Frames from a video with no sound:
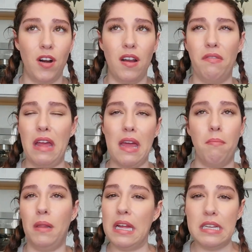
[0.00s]
heard of
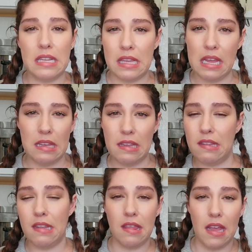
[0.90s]
like blood
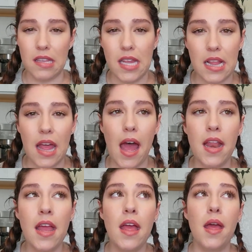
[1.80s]
diseases and things like
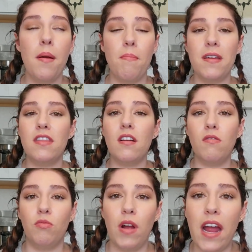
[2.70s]
that, but
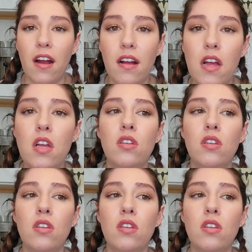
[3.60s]
they're rare.